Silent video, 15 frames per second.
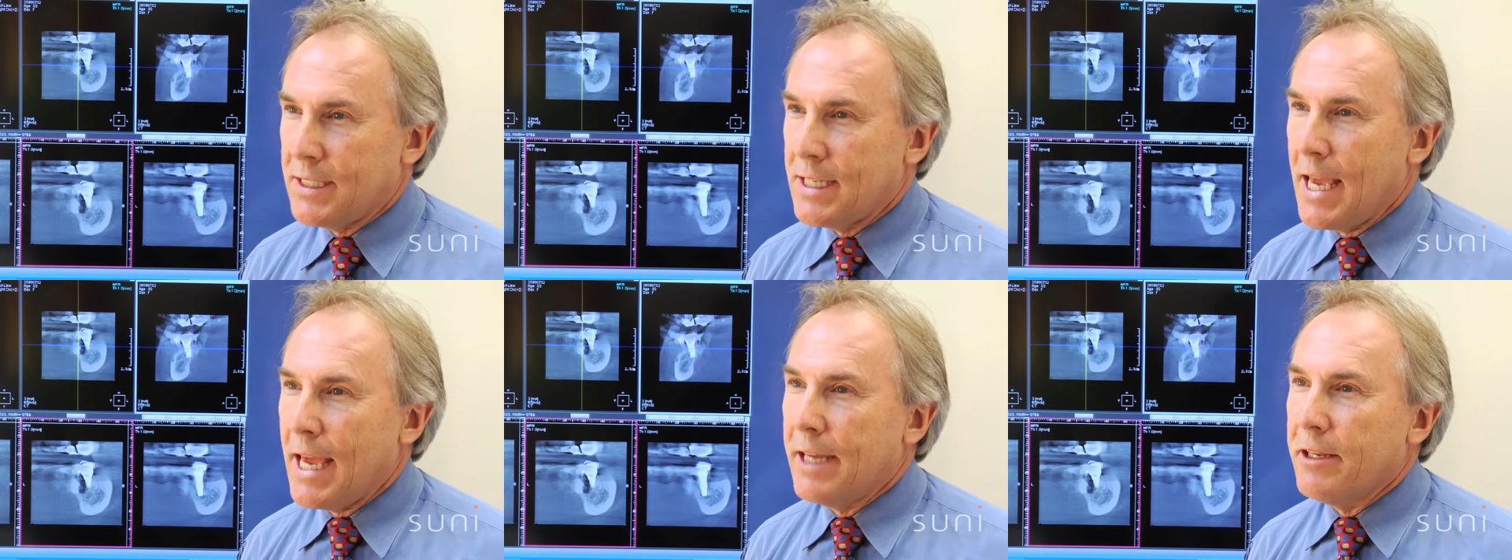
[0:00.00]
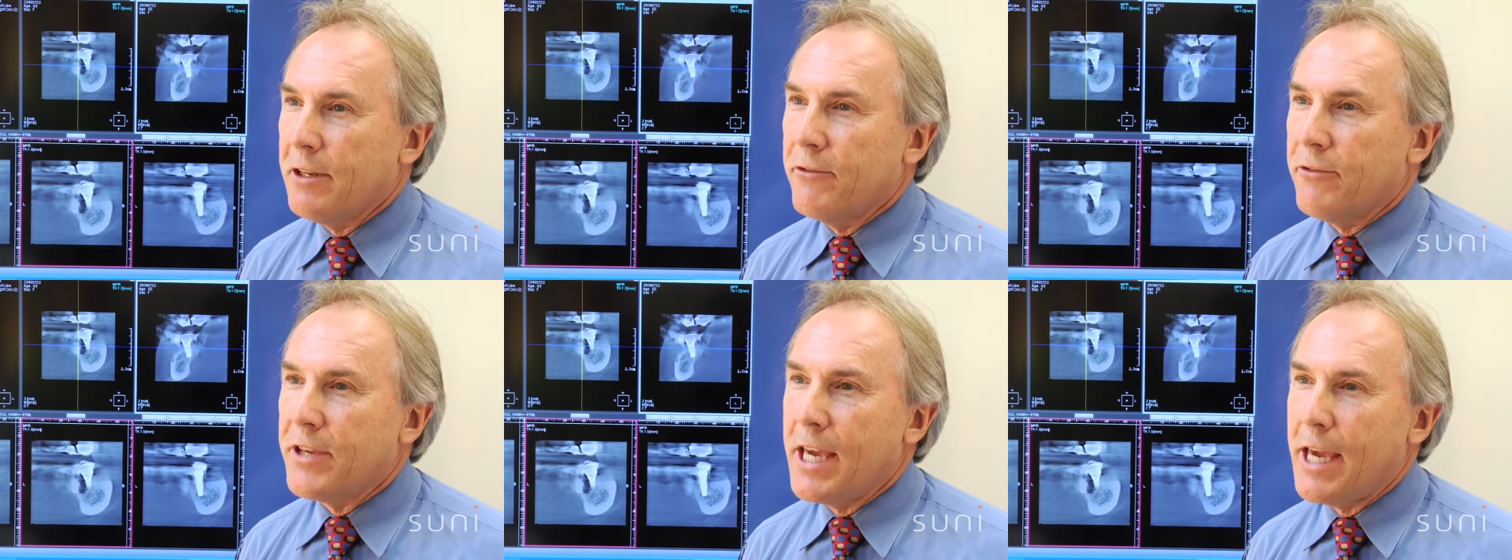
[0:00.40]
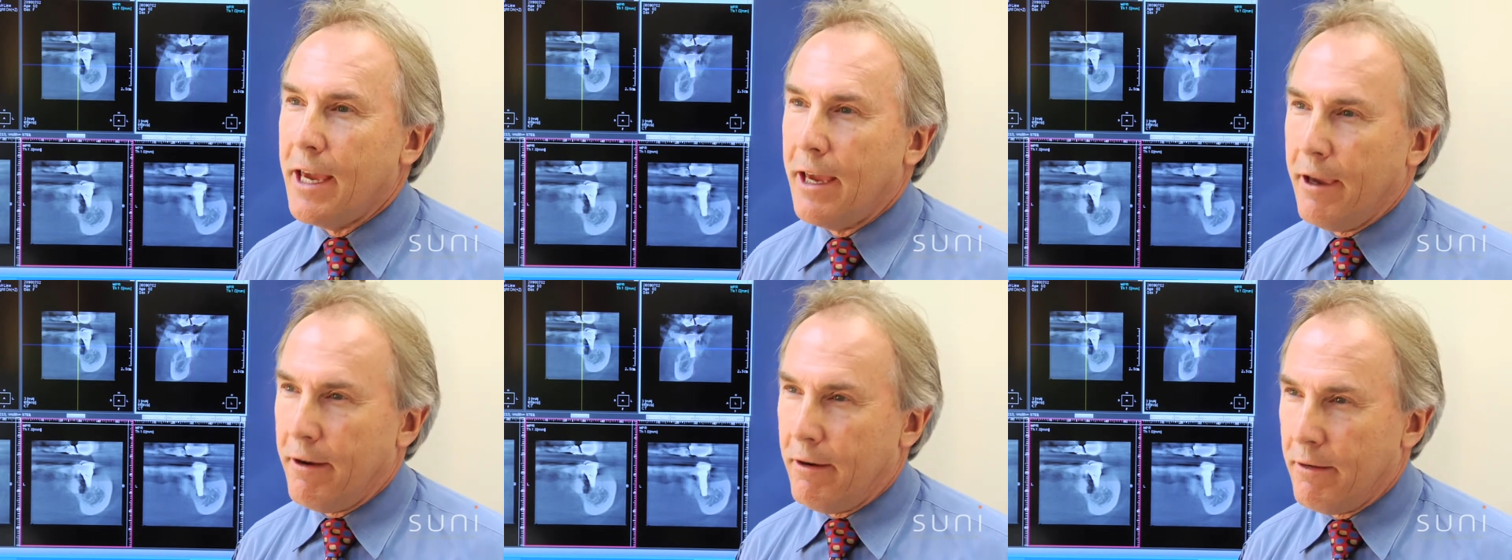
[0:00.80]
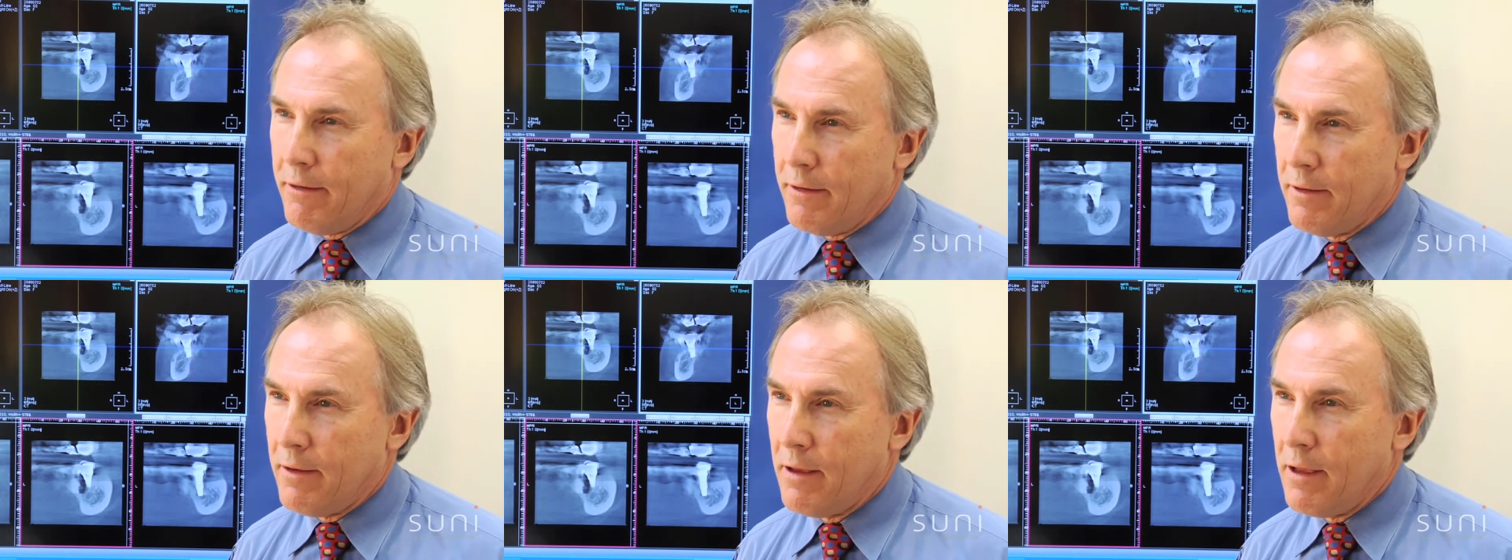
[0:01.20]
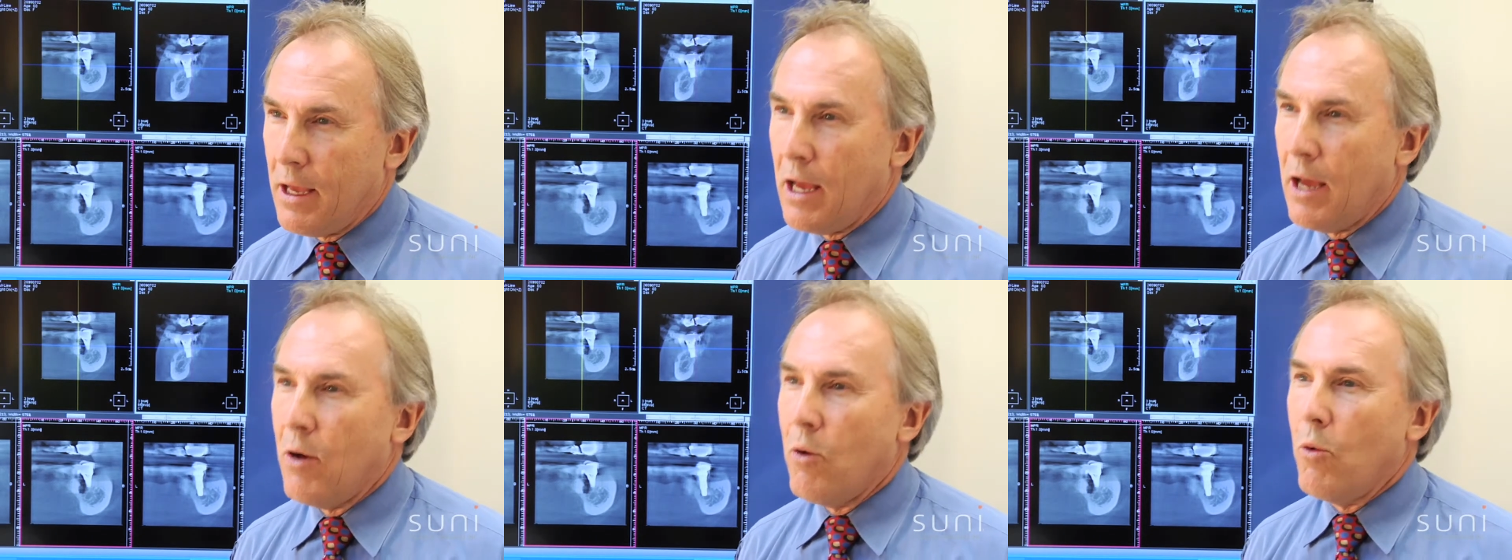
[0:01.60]
the standard of care,
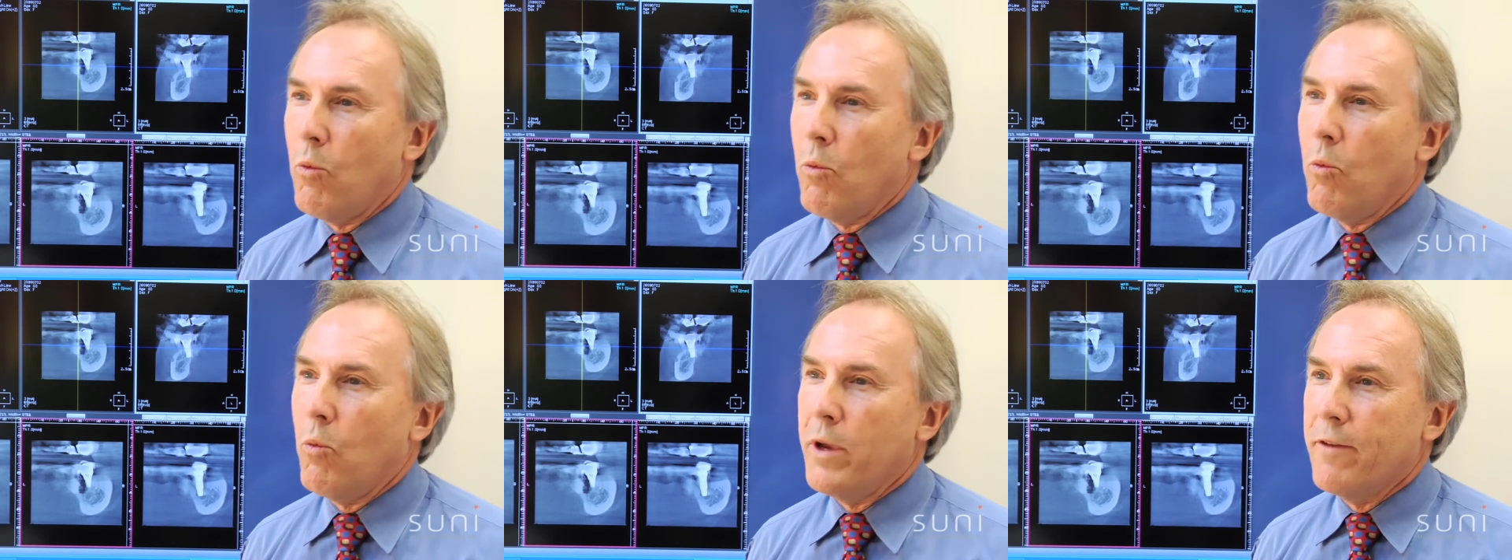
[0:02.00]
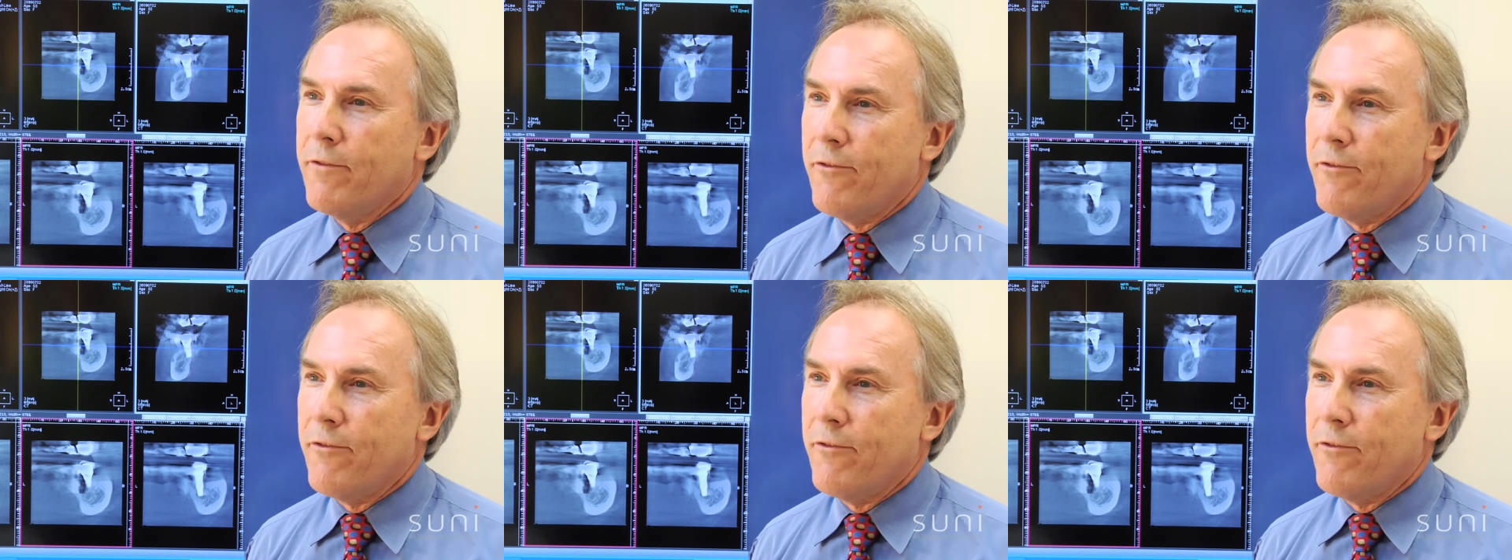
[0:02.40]
we